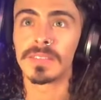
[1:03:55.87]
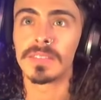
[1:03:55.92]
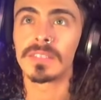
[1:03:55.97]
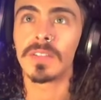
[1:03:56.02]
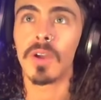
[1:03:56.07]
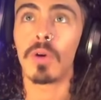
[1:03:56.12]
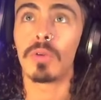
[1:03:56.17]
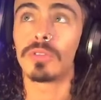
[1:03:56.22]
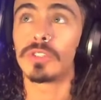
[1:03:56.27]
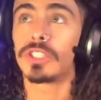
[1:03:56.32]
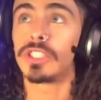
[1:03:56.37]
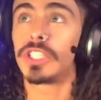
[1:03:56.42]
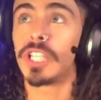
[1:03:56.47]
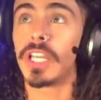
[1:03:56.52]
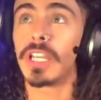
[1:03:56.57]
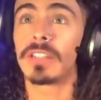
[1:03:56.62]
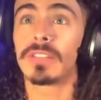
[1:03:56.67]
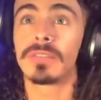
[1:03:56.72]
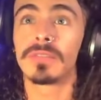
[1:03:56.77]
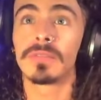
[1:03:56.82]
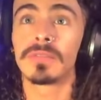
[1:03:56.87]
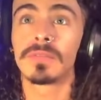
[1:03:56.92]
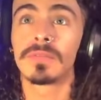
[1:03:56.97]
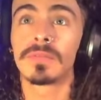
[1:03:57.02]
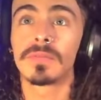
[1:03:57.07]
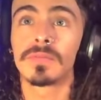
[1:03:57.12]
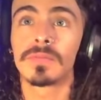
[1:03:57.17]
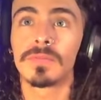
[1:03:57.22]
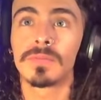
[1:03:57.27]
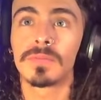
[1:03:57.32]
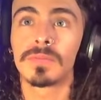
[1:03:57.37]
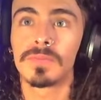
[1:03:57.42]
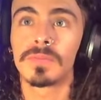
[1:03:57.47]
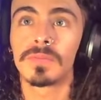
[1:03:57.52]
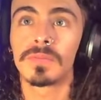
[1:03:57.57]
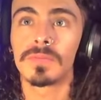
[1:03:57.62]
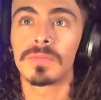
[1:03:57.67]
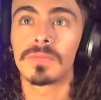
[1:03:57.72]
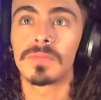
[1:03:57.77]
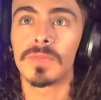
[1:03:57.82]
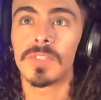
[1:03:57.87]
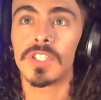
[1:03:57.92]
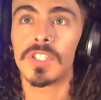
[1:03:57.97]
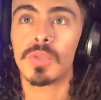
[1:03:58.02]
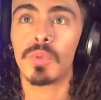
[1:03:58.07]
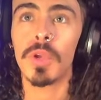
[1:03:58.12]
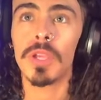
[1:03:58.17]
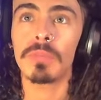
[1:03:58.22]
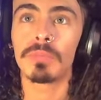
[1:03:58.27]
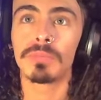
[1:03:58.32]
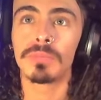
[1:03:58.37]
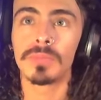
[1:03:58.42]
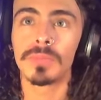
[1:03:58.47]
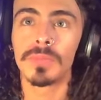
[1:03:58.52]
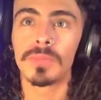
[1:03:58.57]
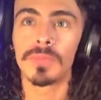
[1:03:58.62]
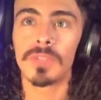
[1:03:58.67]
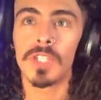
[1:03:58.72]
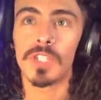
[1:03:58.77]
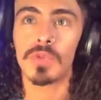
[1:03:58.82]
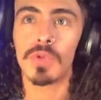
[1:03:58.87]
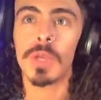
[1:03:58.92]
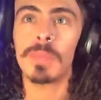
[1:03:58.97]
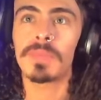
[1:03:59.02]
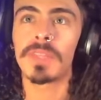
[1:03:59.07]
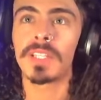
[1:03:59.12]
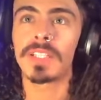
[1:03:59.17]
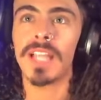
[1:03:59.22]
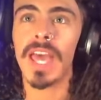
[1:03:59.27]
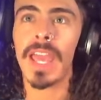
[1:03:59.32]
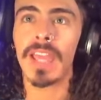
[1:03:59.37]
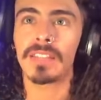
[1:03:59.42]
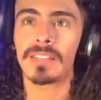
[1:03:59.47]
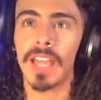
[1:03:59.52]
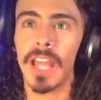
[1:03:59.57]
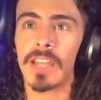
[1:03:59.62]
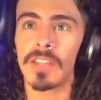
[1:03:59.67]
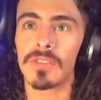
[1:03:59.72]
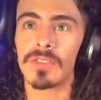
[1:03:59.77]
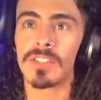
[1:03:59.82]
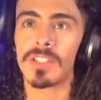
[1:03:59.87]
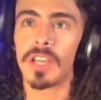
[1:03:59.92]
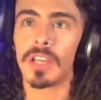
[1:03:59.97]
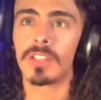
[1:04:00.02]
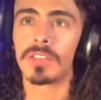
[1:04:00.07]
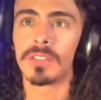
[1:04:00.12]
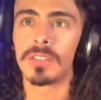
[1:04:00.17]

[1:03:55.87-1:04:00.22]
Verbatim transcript: Oh, shit. Sweep. Sweep the leg, Daniel-san.